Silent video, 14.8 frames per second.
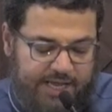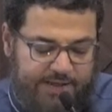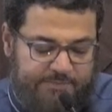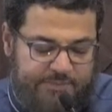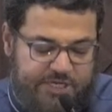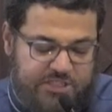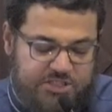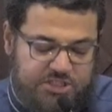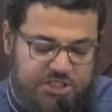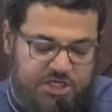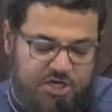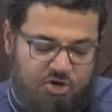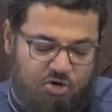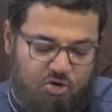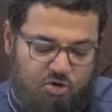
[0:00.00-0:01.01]
basically
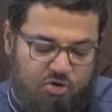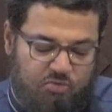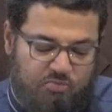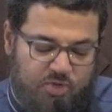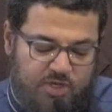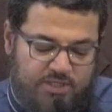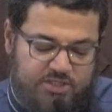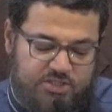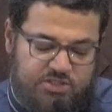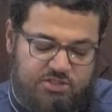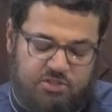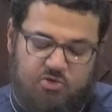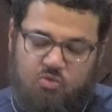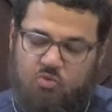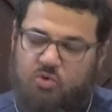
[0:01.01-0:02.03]
almost
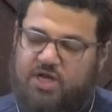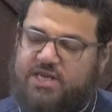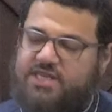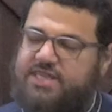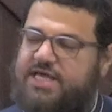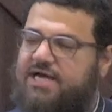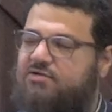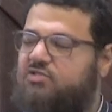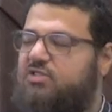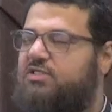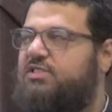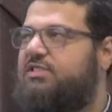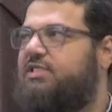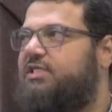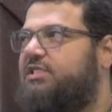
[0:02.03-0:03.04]

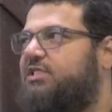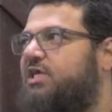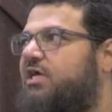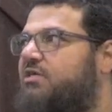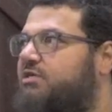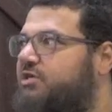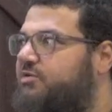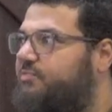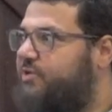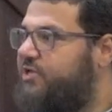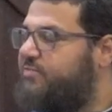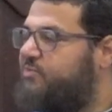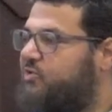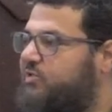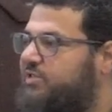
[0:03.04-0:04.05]
1,600
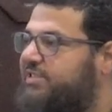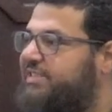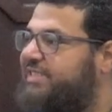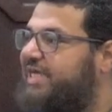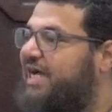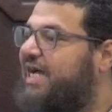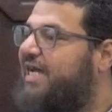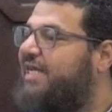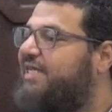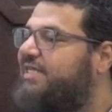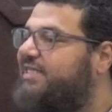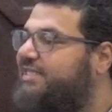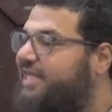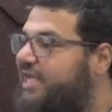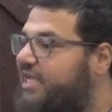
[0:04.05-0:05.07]
people die
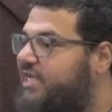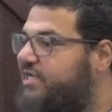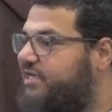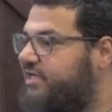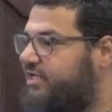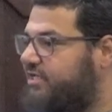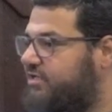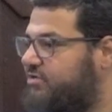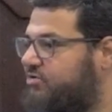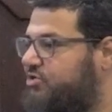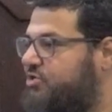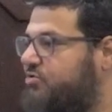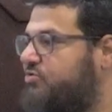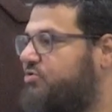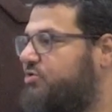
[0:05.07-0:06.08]
daily
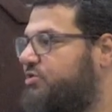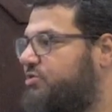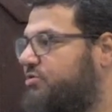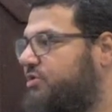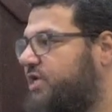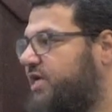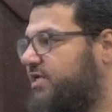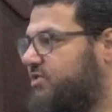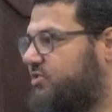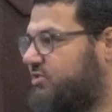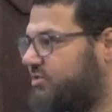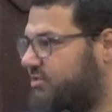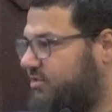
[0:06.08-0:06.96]
due to cancer.